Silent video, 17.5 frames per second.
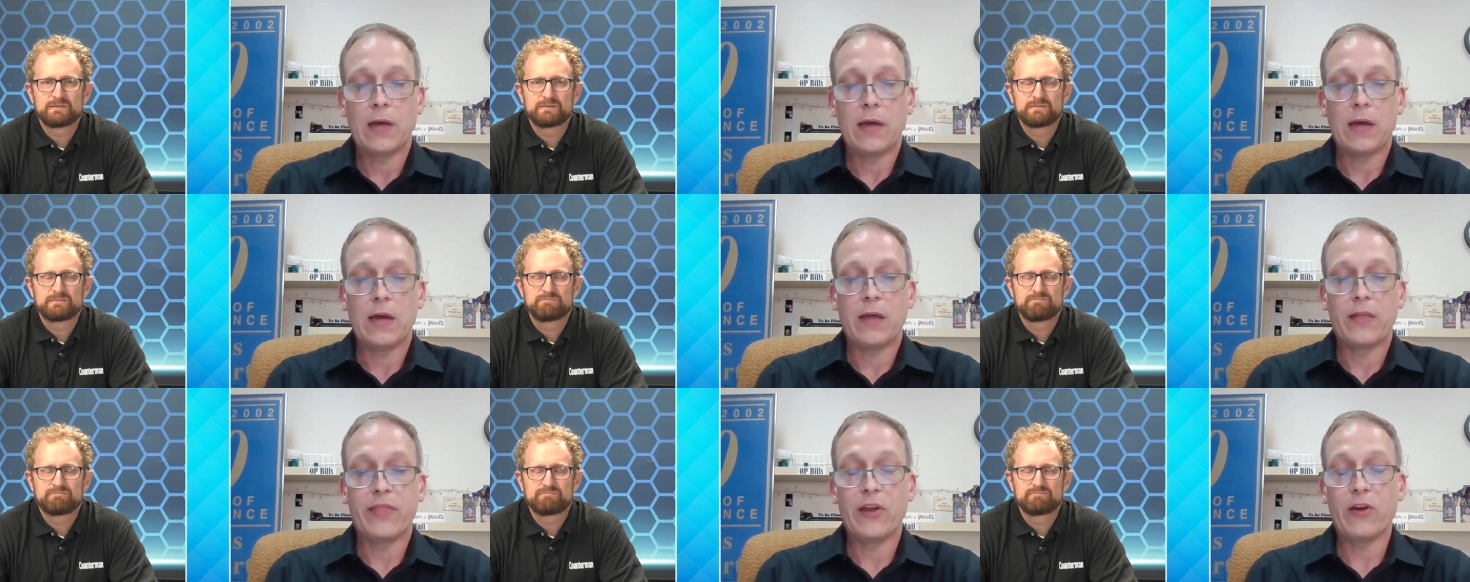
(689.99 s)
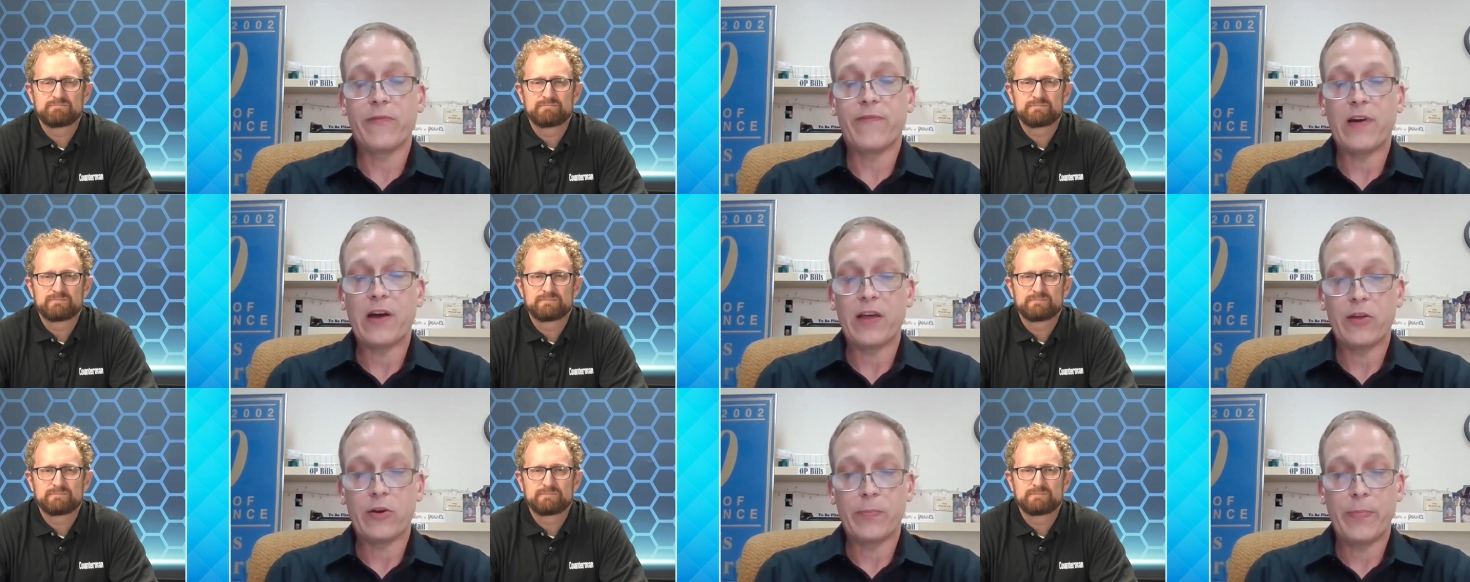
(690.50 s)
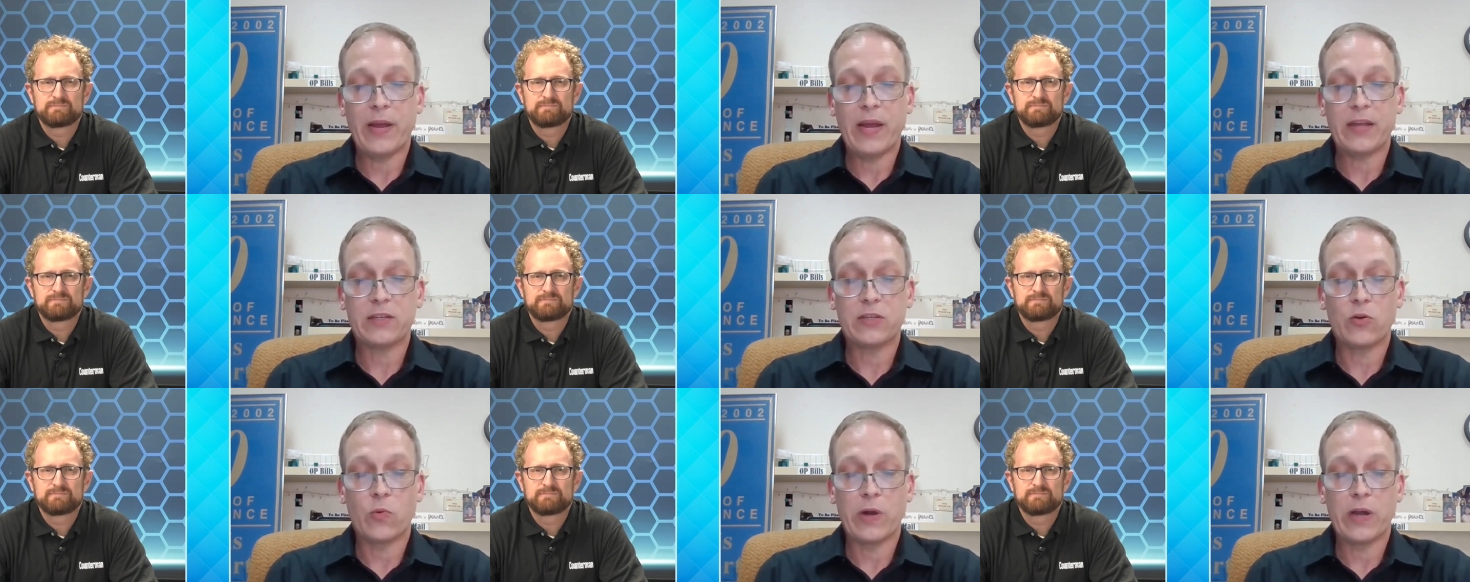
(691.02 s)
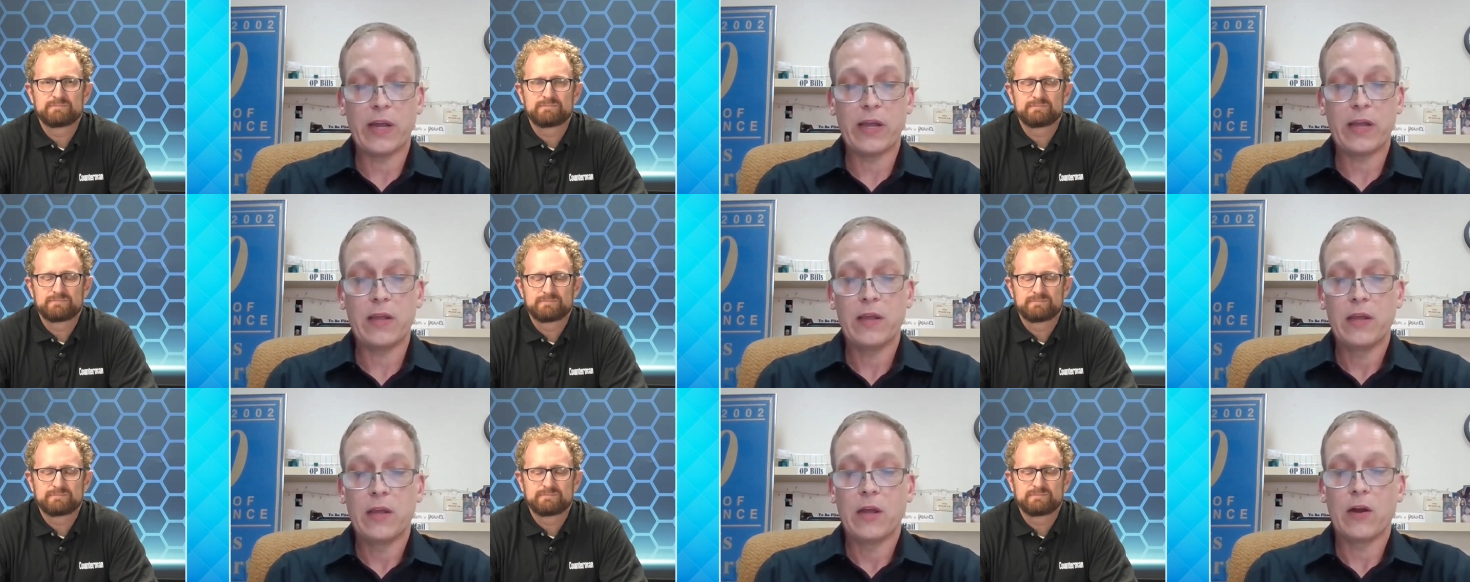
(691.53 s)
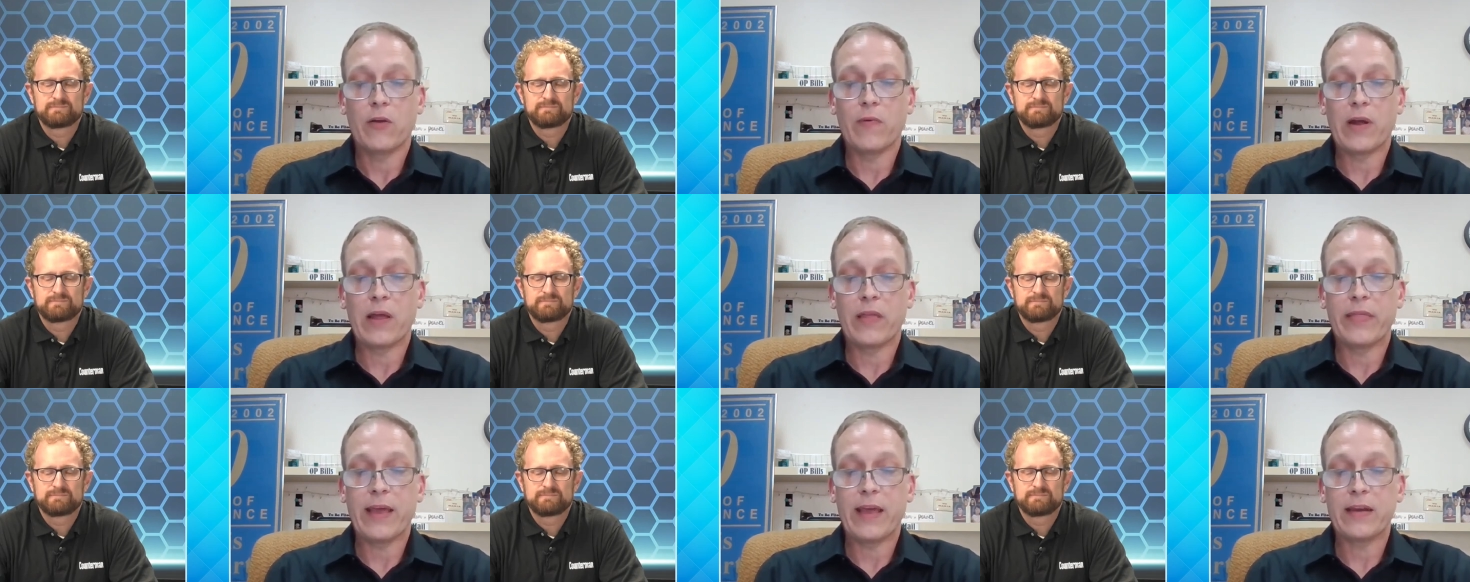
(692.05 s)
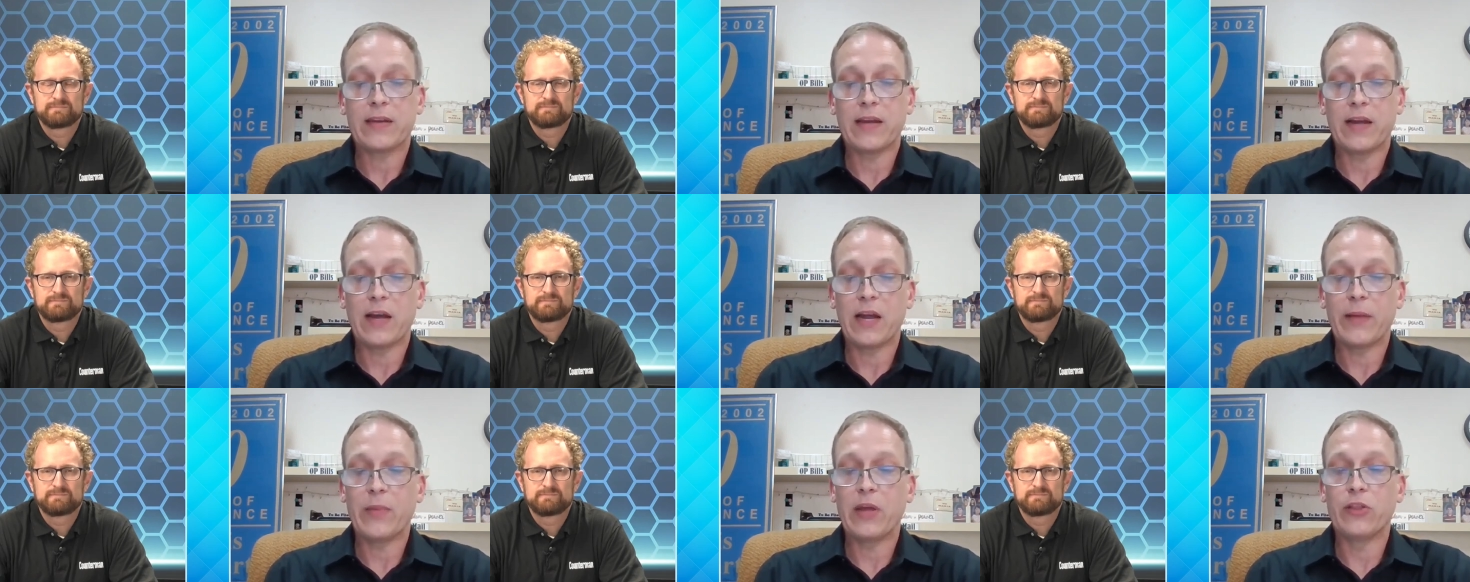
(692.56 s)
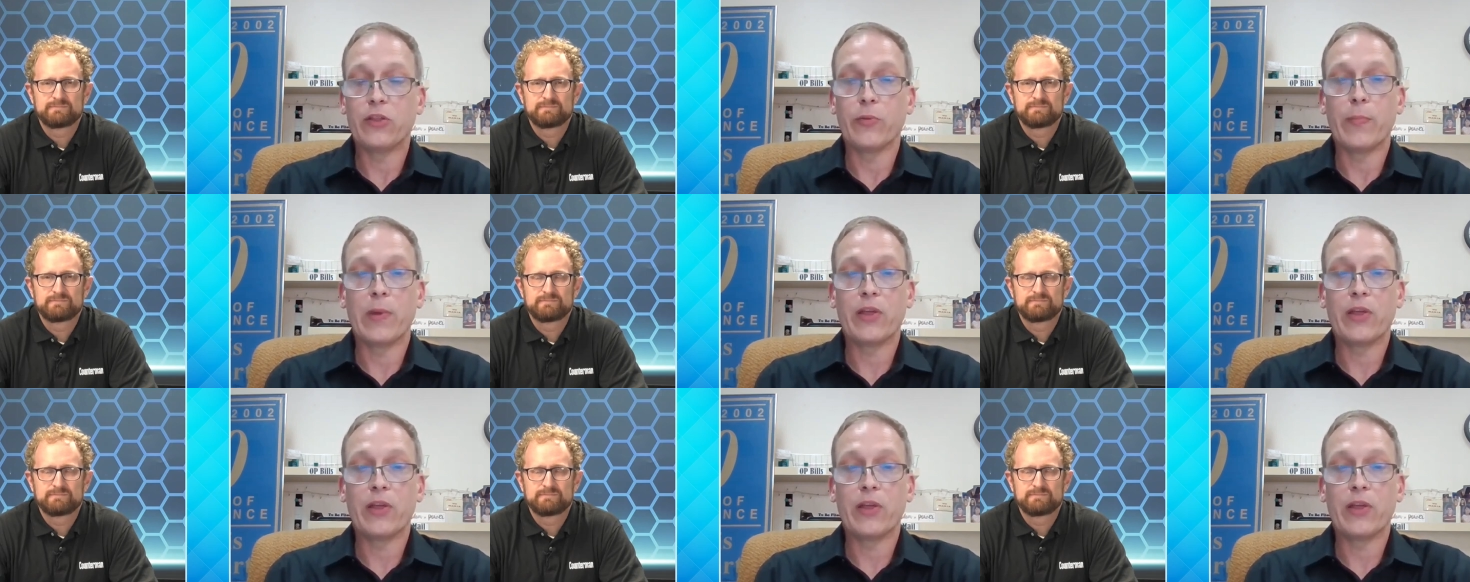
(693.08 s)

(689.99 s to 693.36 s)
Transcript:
Speaker 1: Uh, their father passed away around that time, and